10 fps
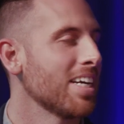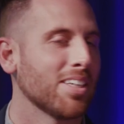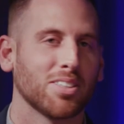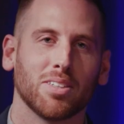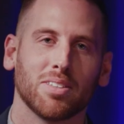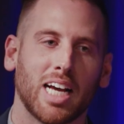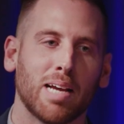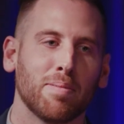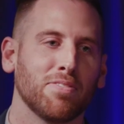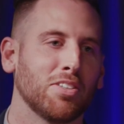Yeah, so
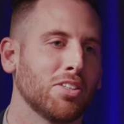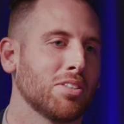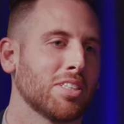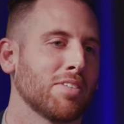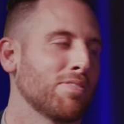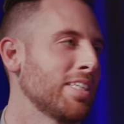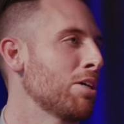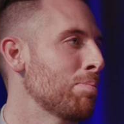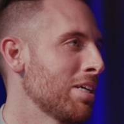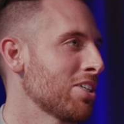Diamond View is a
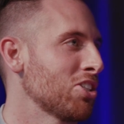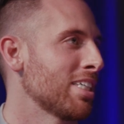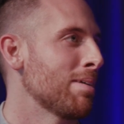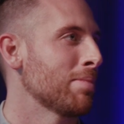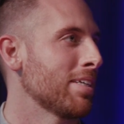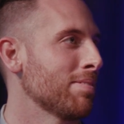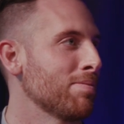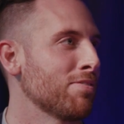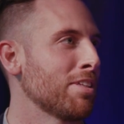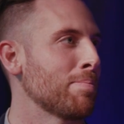video production company.
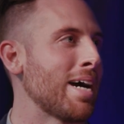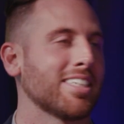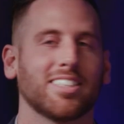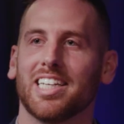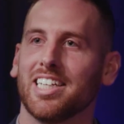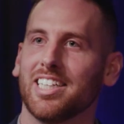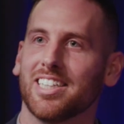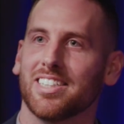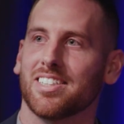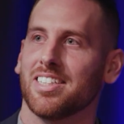For the past 10
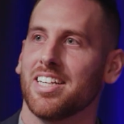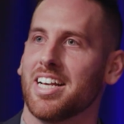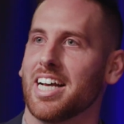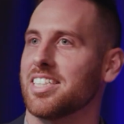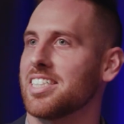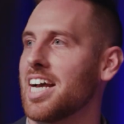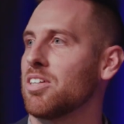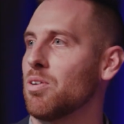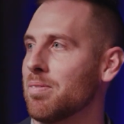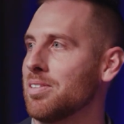years, that's
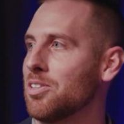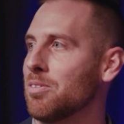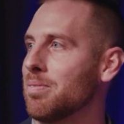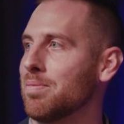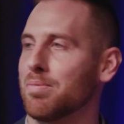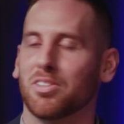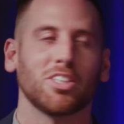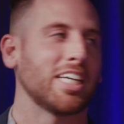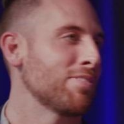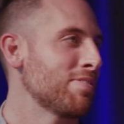exactly what we've been doing. We've been
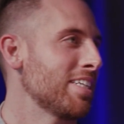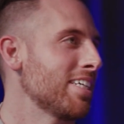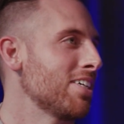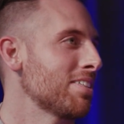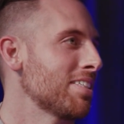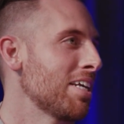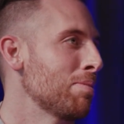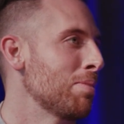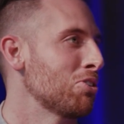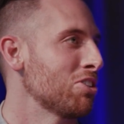creating videos that are
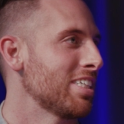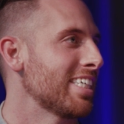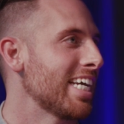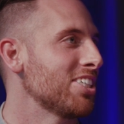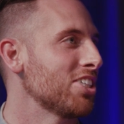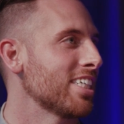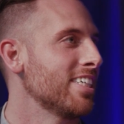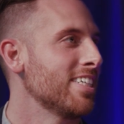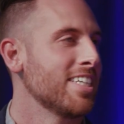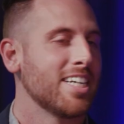emotionally engaging.
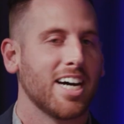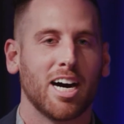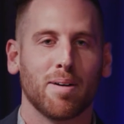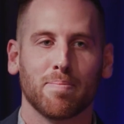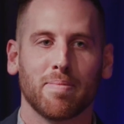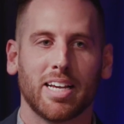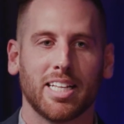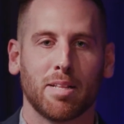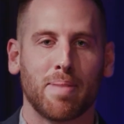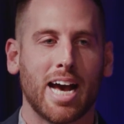And
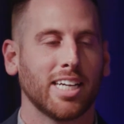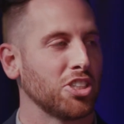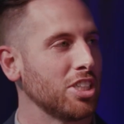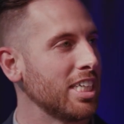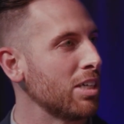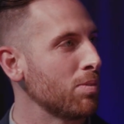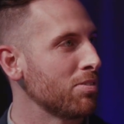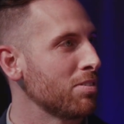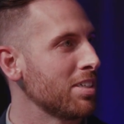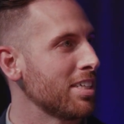in the past year, we
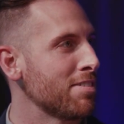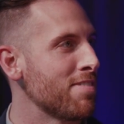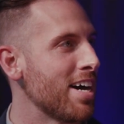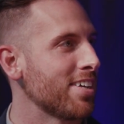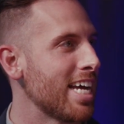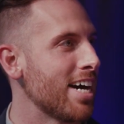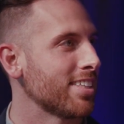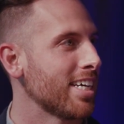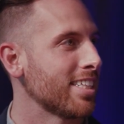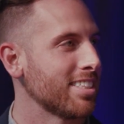really found
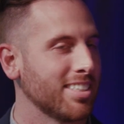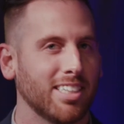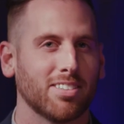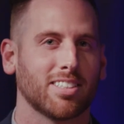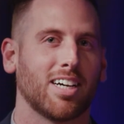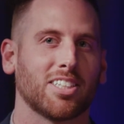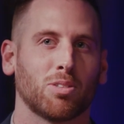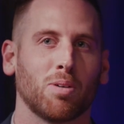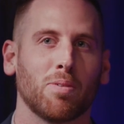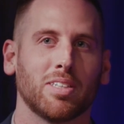out that the secret sauce
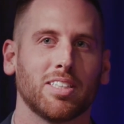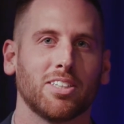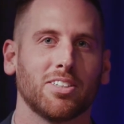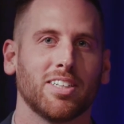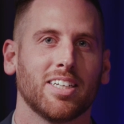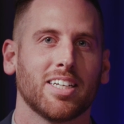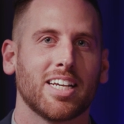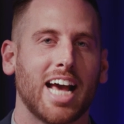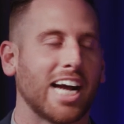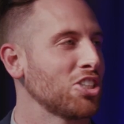to what we do
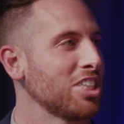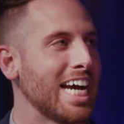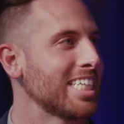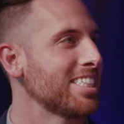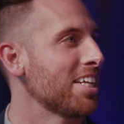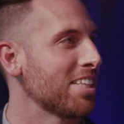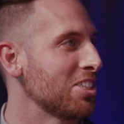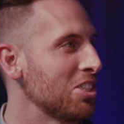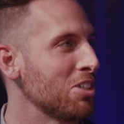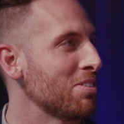actually has nothing
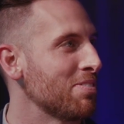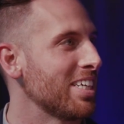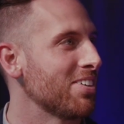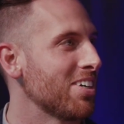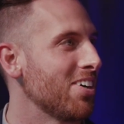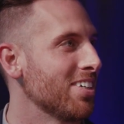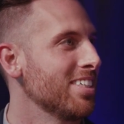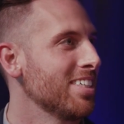to do with video at all.